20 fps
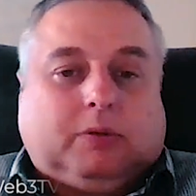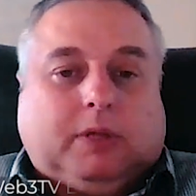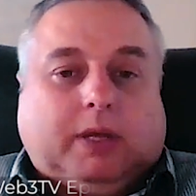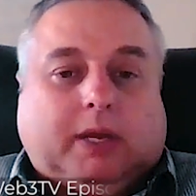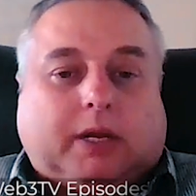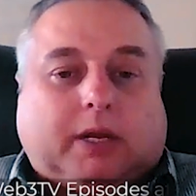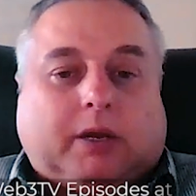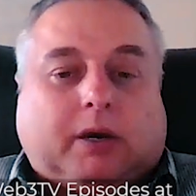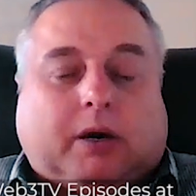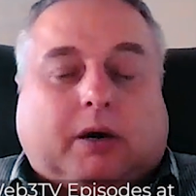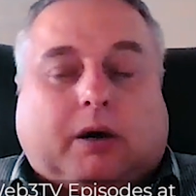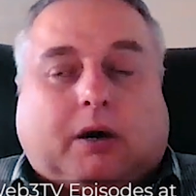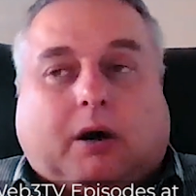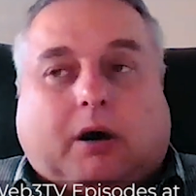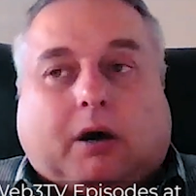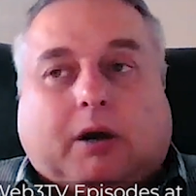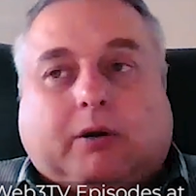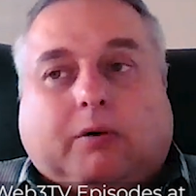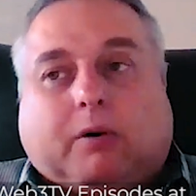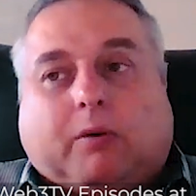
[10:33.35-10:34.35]

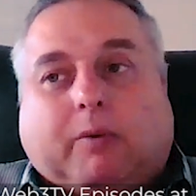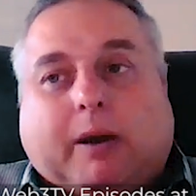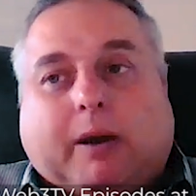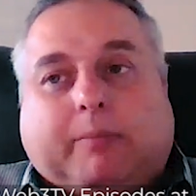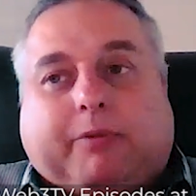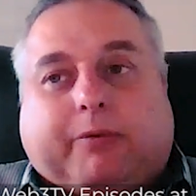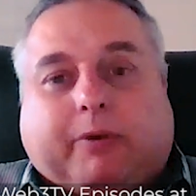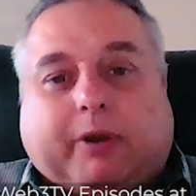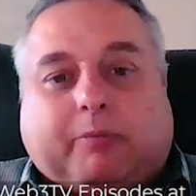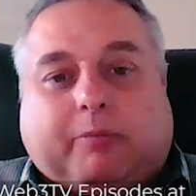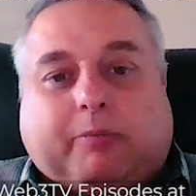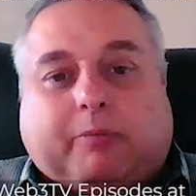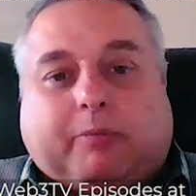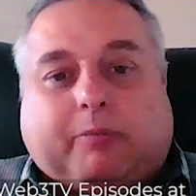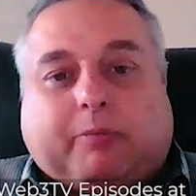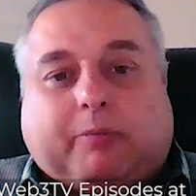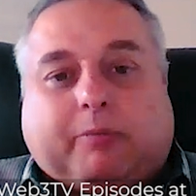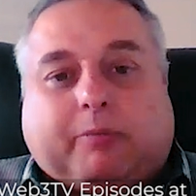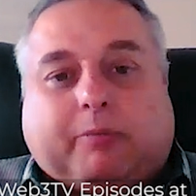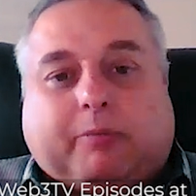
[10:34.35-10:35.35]
onto a Web3
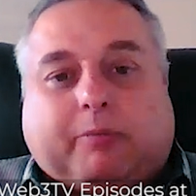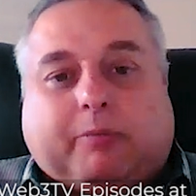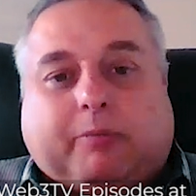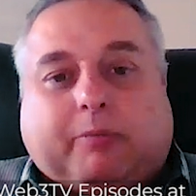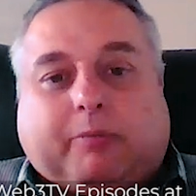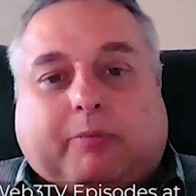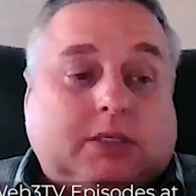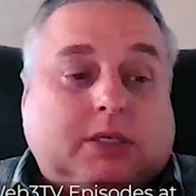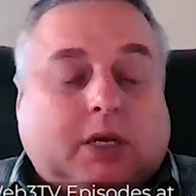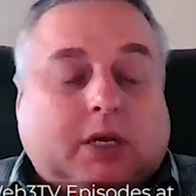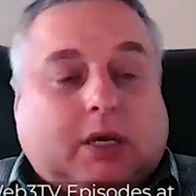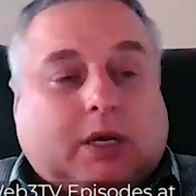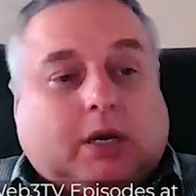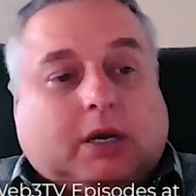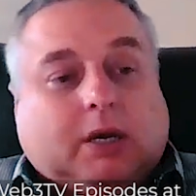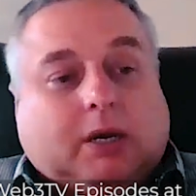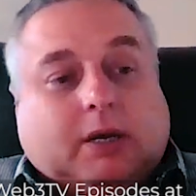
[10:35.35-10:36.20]
platform because